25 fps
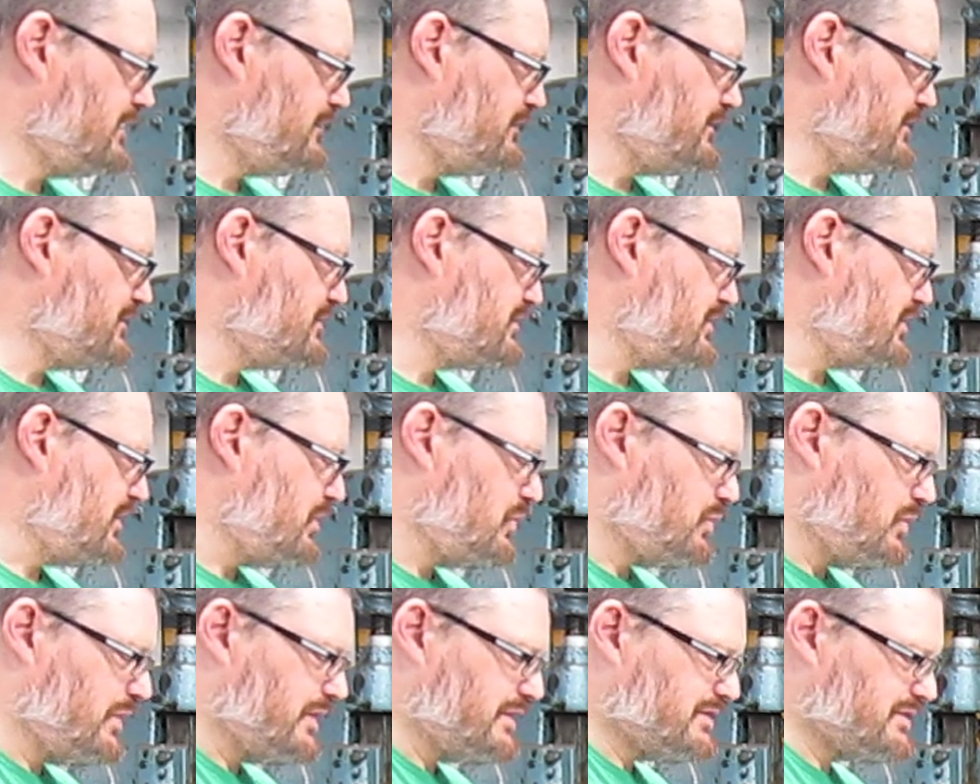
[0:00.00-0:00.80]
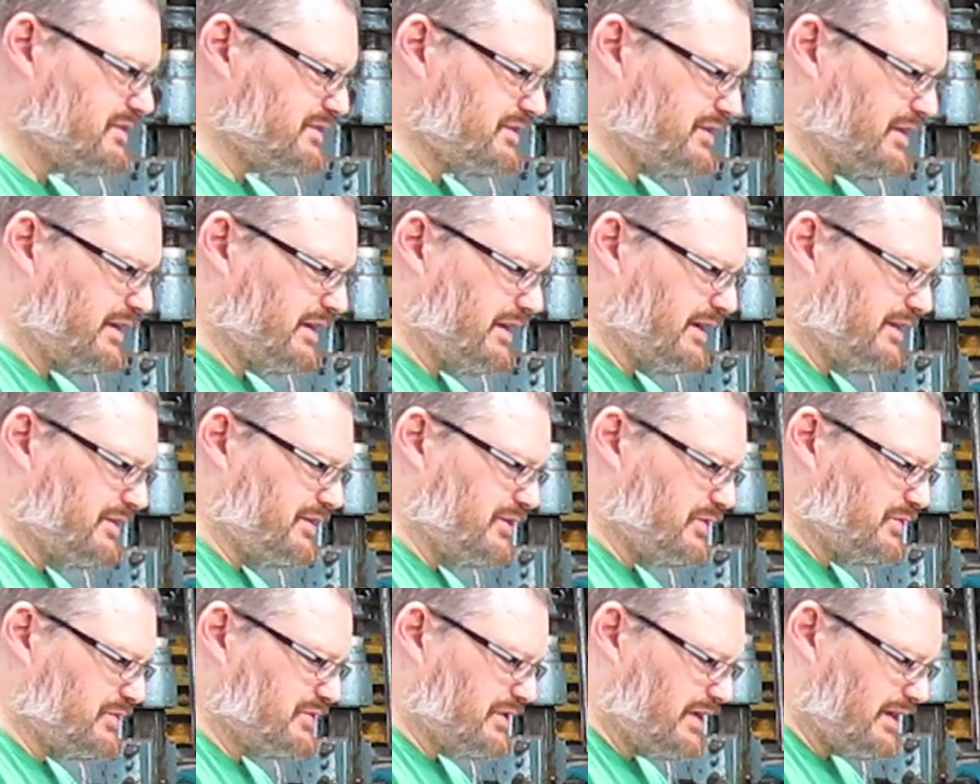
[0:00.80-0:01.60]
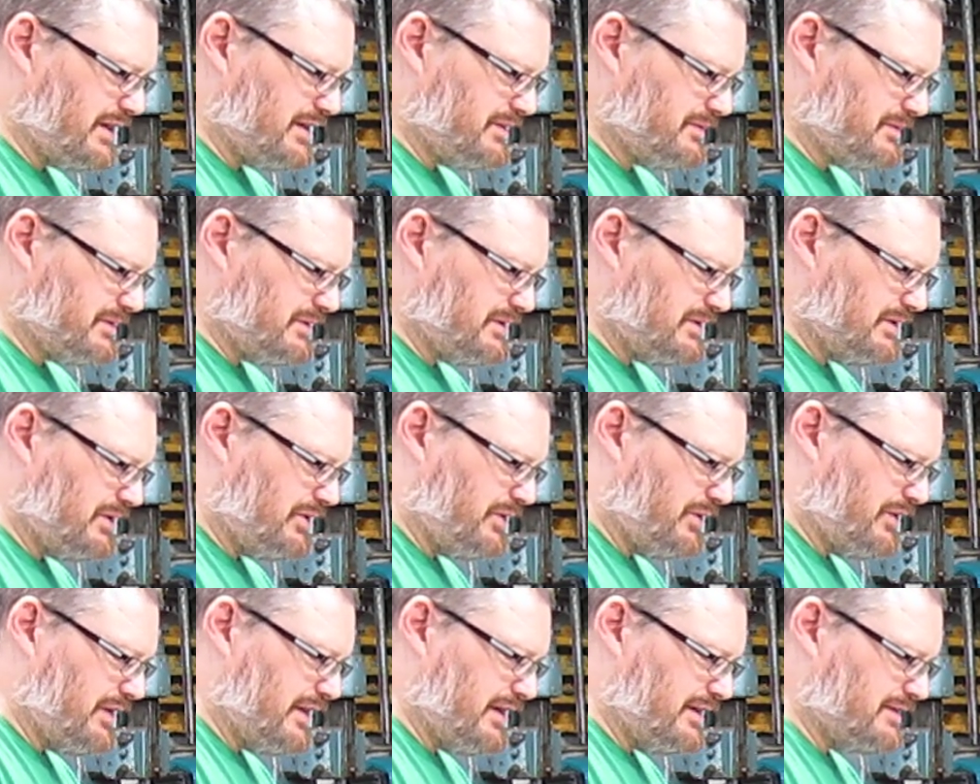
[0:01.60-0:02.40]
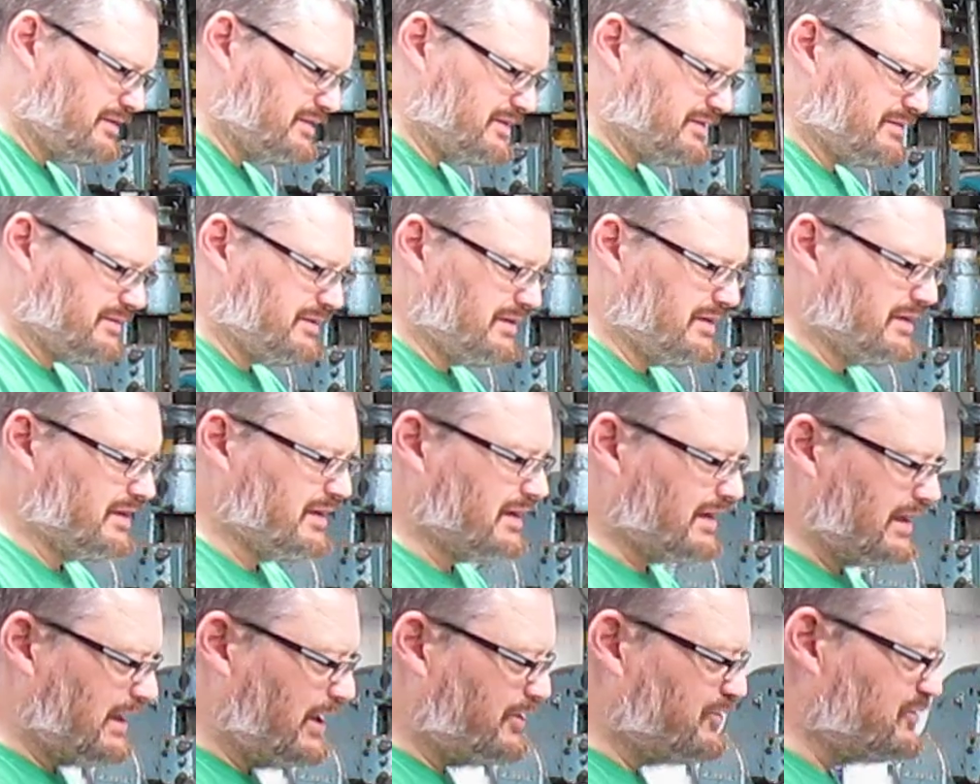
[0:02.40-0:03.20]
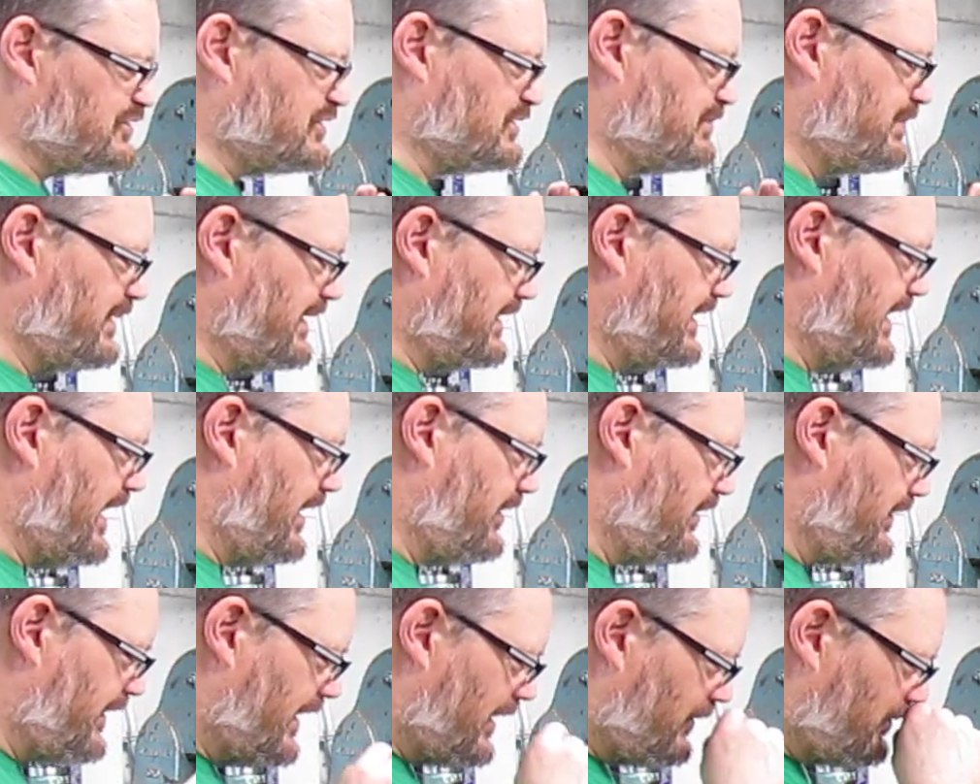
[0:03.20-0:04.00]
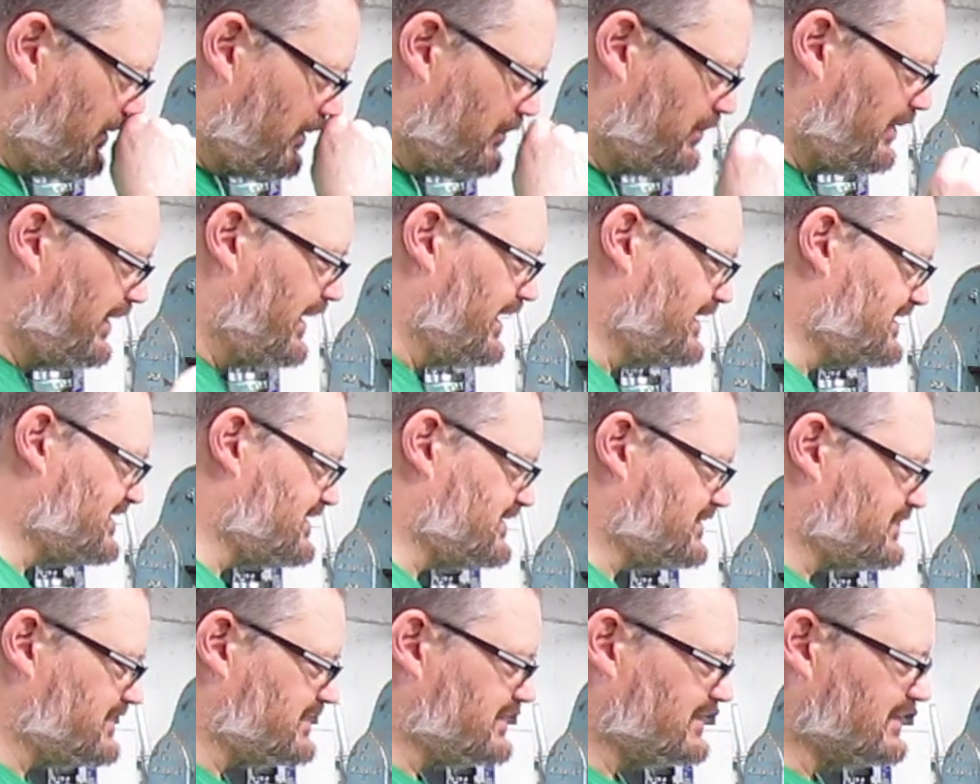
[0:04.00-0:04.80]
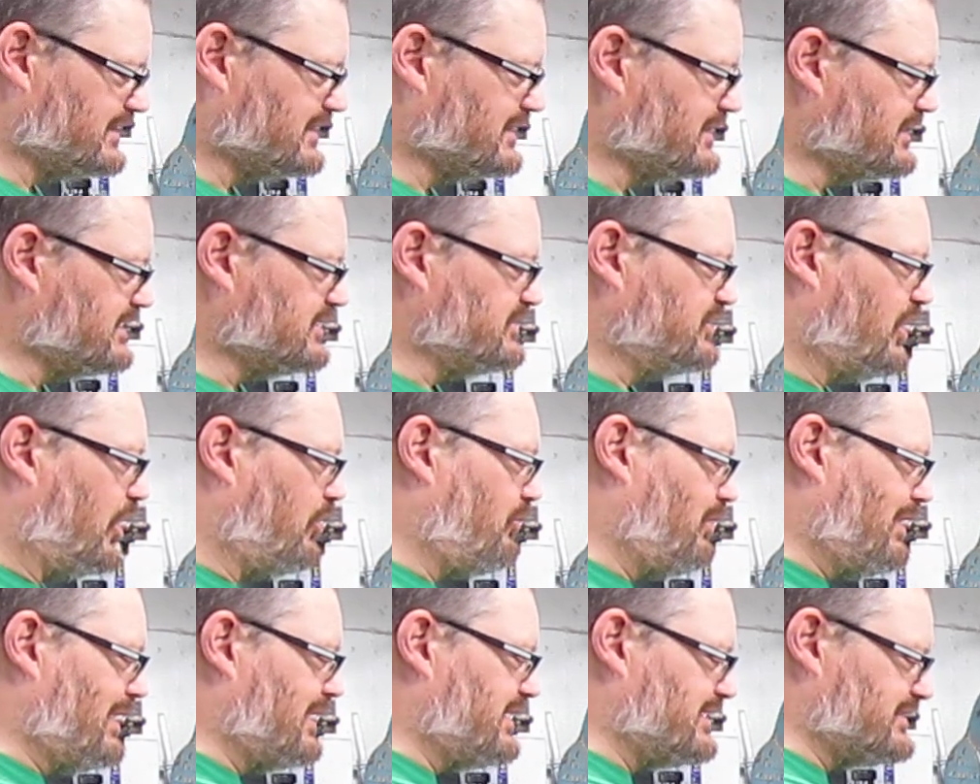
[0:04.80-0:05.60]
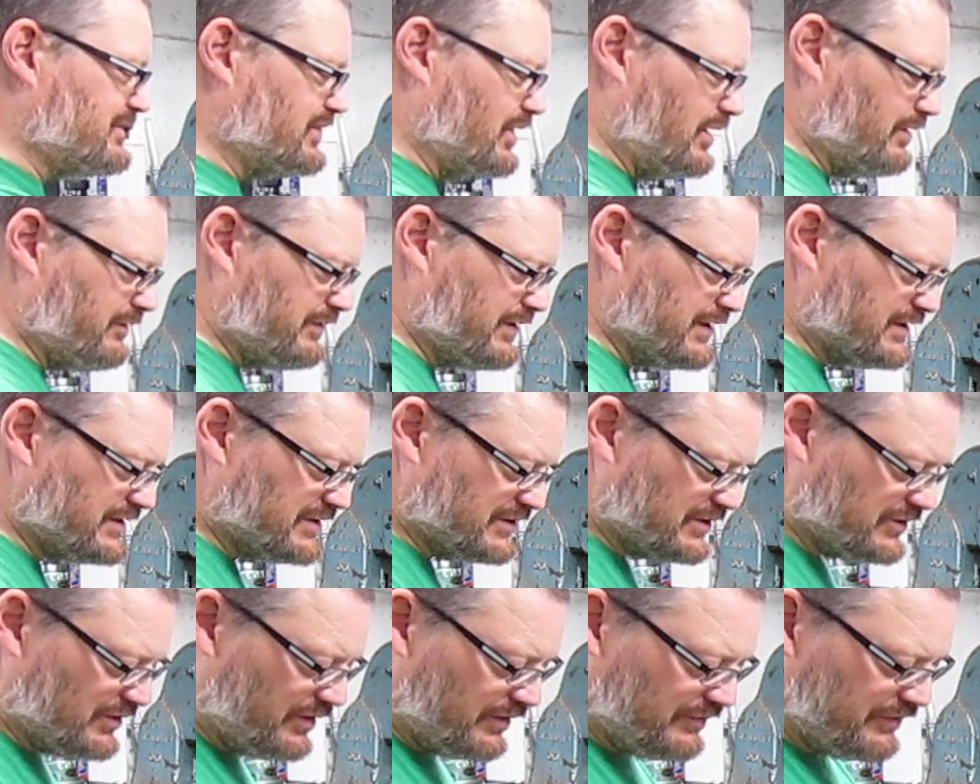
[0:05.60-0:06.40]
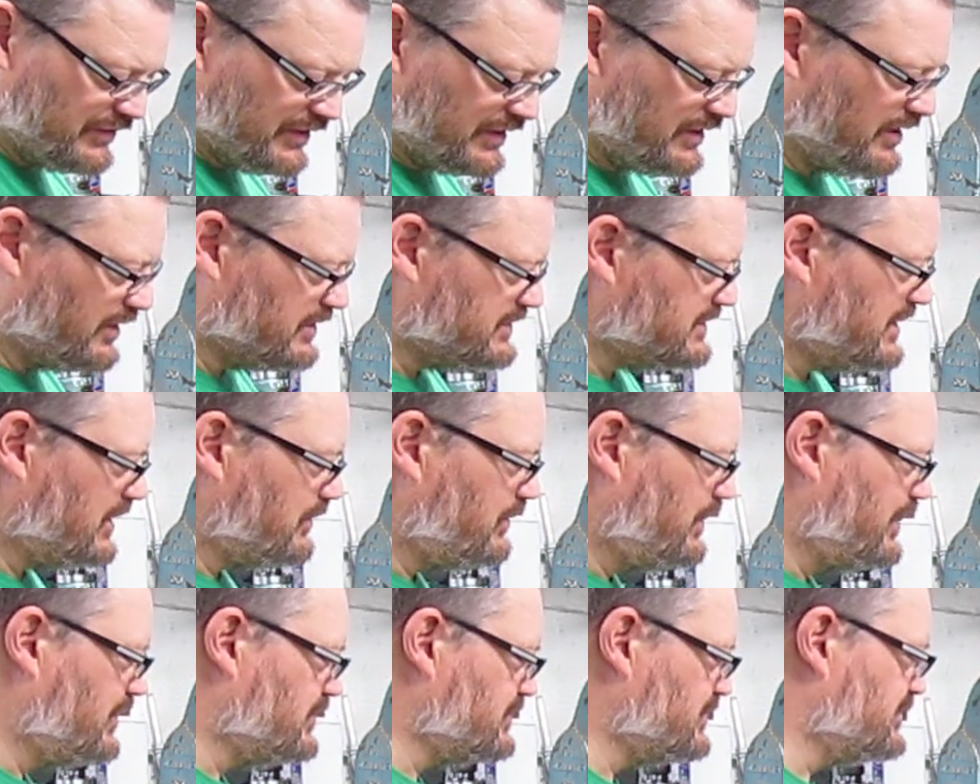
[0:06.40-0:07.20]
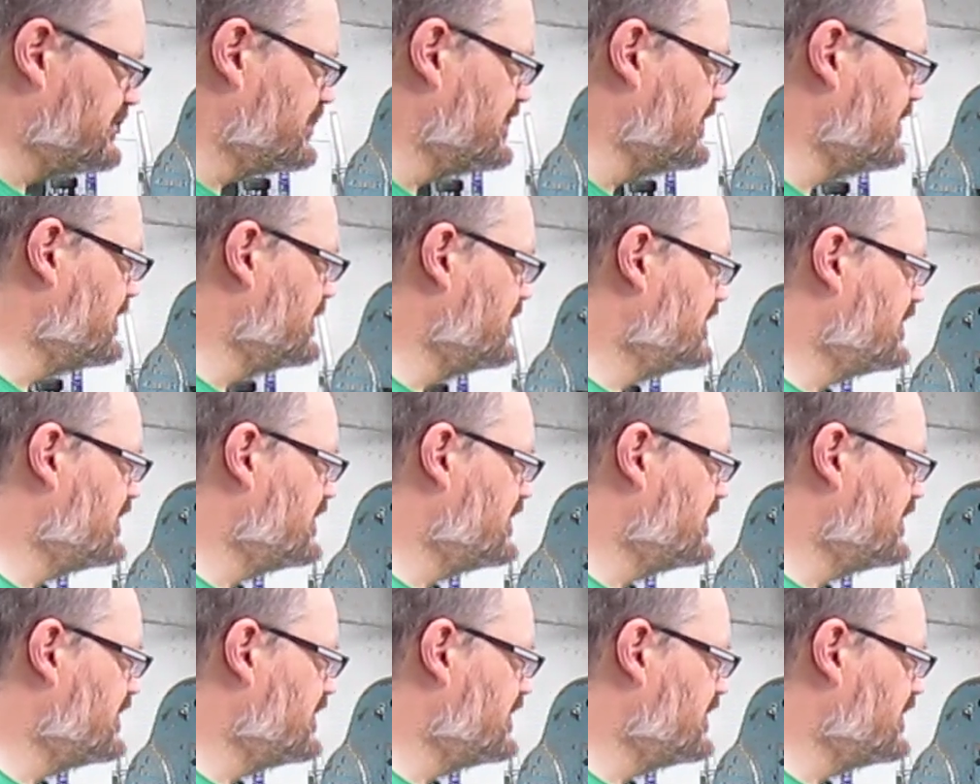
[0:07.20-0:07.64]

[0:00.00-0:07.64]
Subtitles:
so I wish you can use that like that. Clearance is a bit down on that one, but that's not really designed for this, it's designed for the contact wheels and